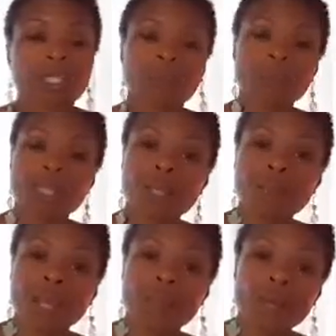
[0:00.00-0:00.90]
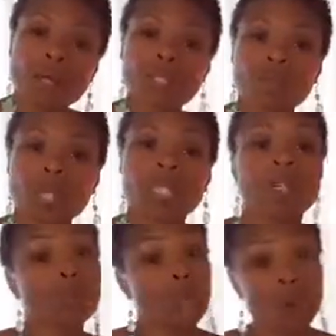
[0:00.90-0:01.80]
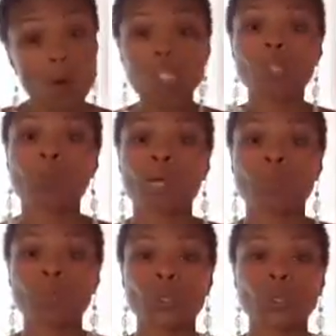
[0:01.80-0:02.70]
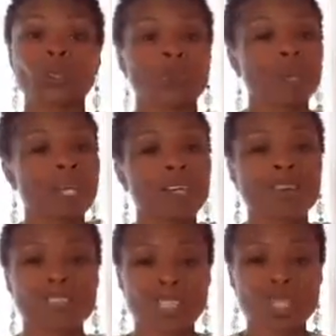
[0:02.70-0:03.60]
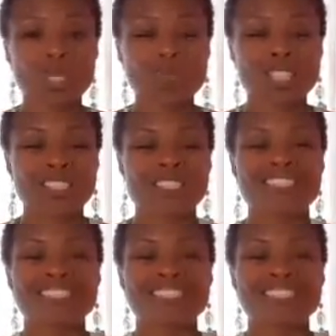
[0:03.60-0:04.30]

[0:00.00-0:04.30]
Something that may have helped somebody else may also help you, depending on the situation.